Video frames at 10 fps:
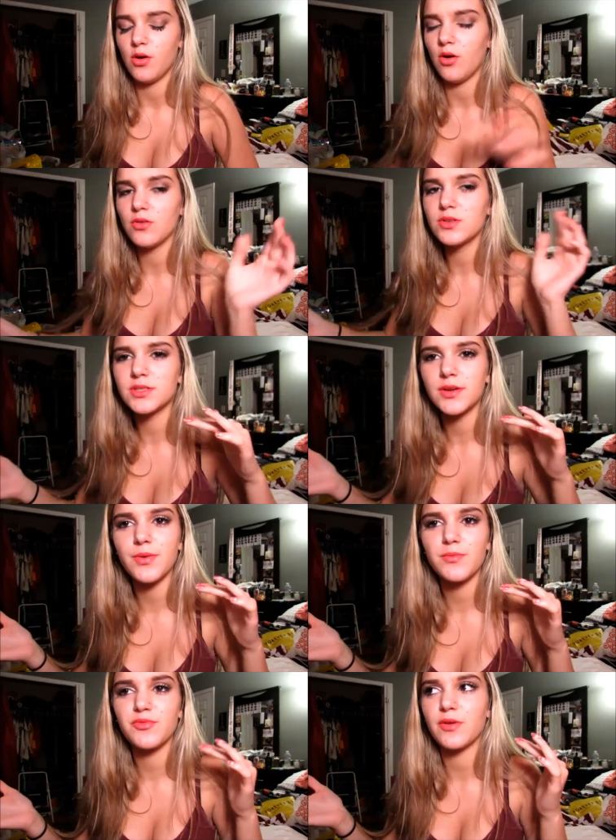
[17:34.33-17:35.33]
all the stuff
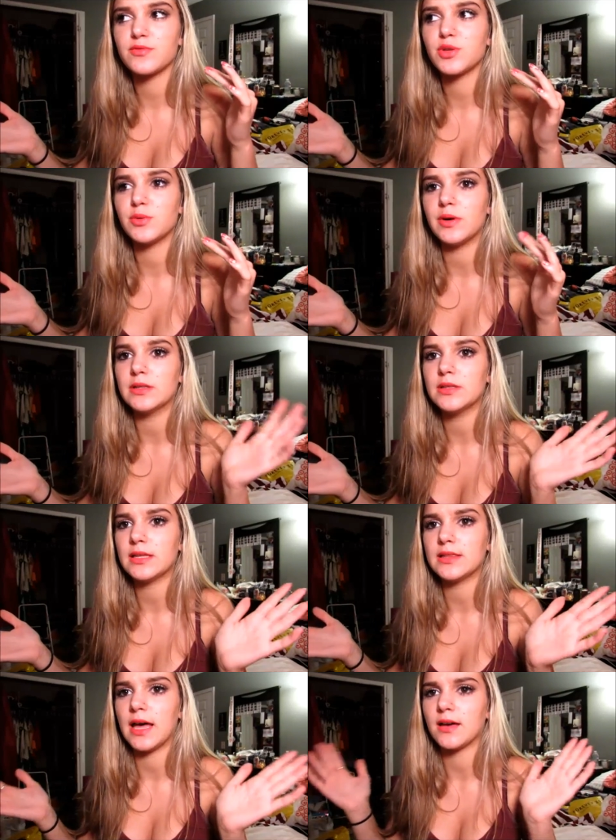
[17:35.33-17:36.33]
from Forever twenty-one,
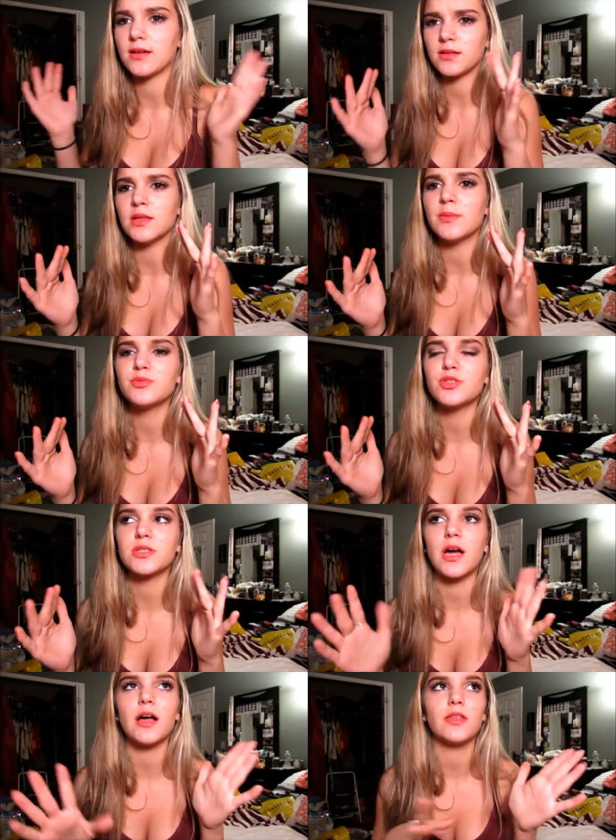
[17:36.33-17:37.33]
like that clip
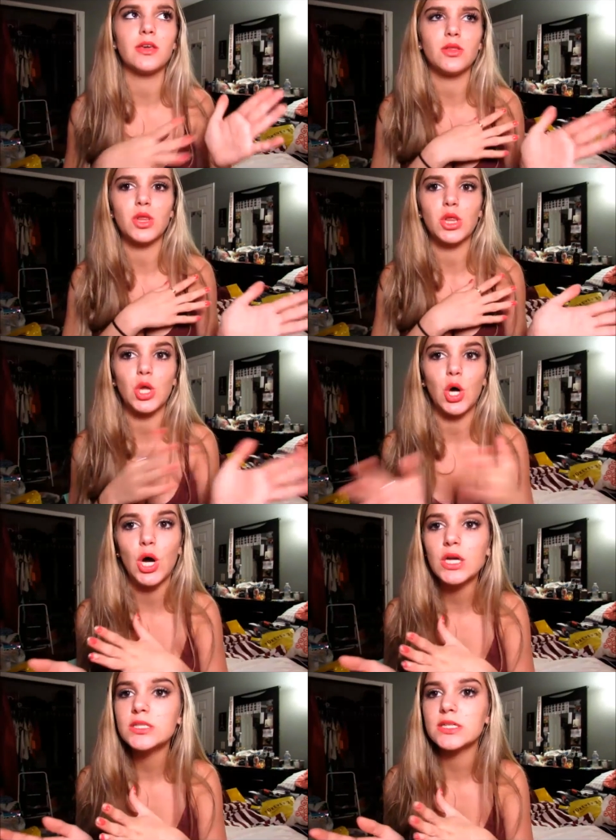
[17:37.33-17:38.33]
just got like
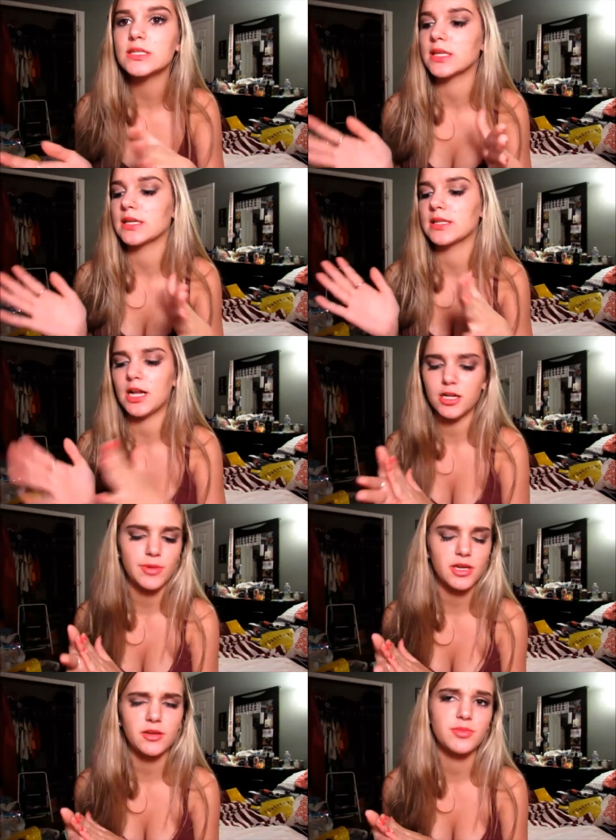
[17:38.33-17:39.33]
lost. It's like not
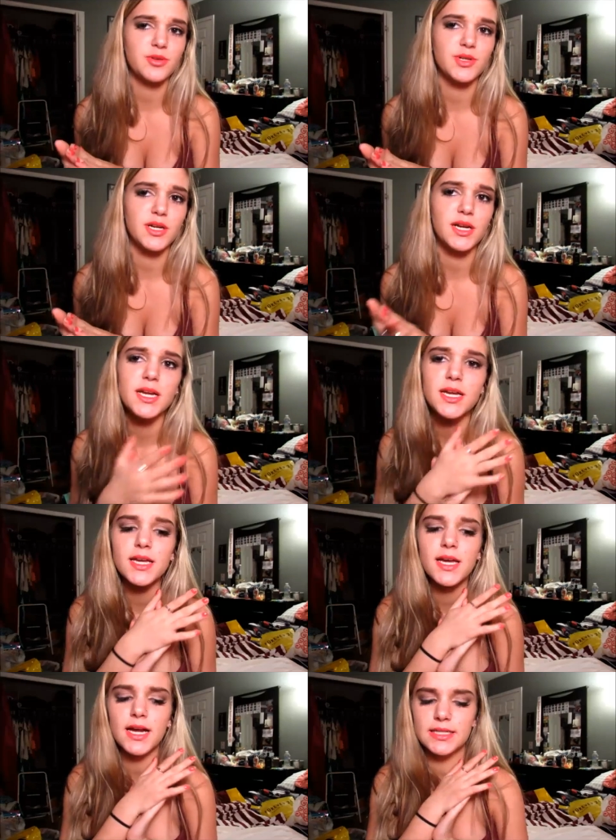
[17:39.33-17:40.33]
on my computer,
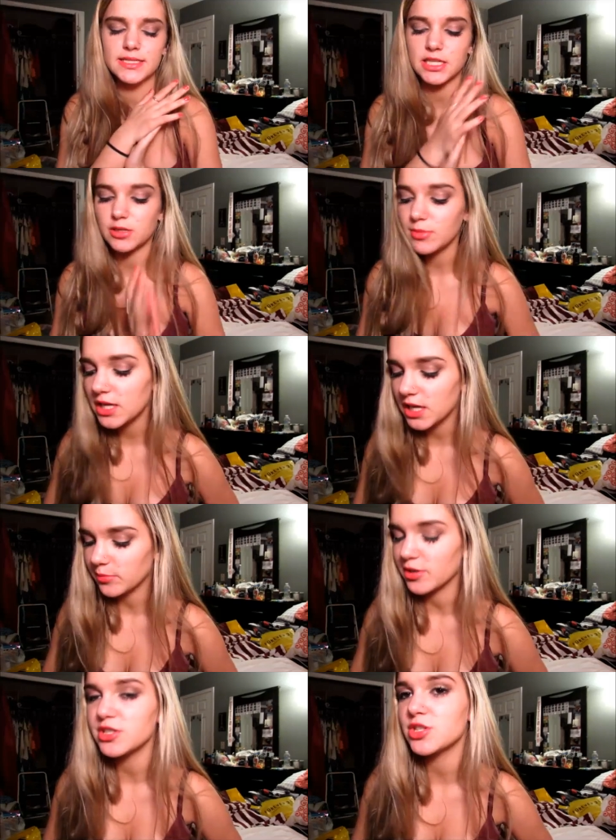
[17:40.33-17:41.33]
and it's not on my
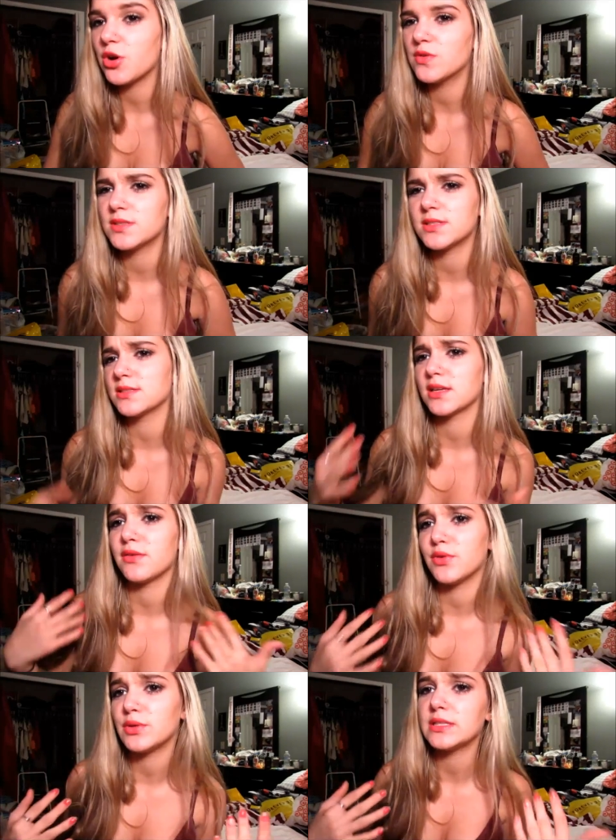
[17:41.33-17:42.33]
camera, so this is like
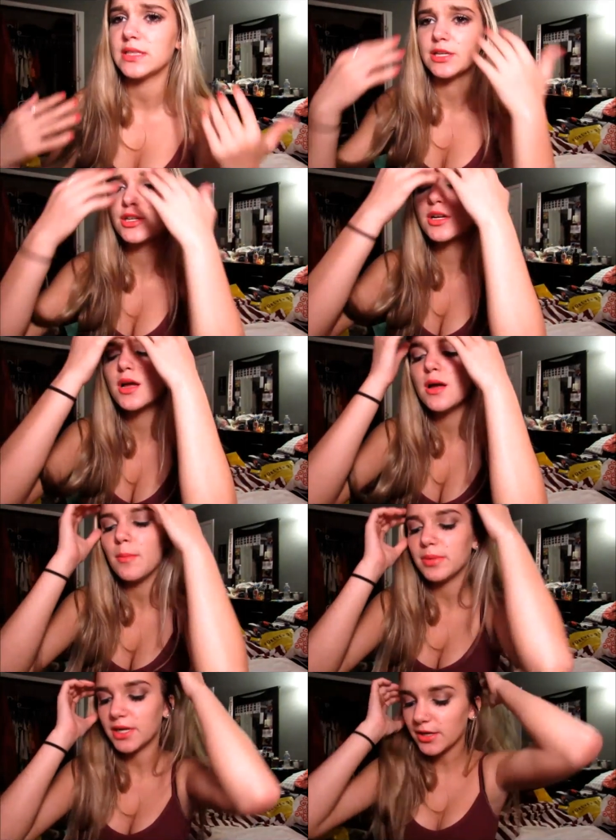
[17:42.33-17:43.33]
a few days later,
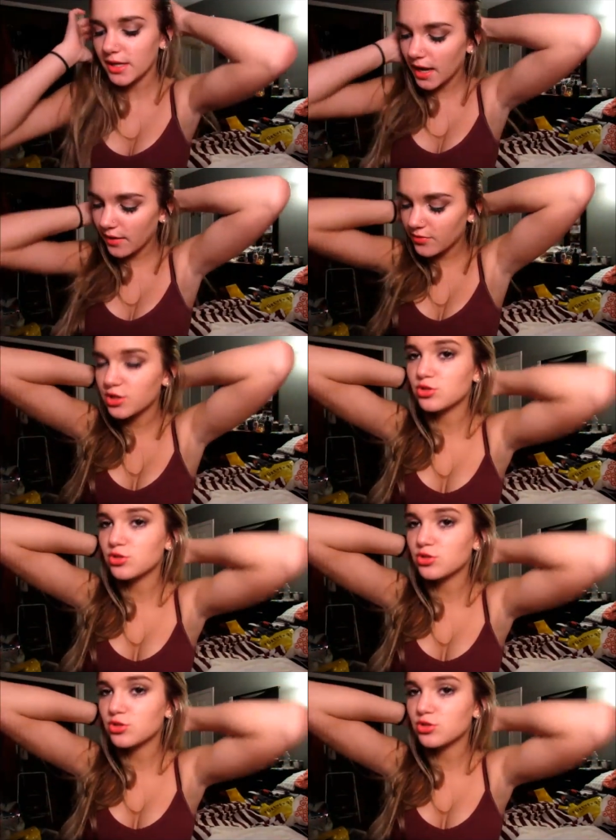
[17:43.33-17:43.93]
but I already have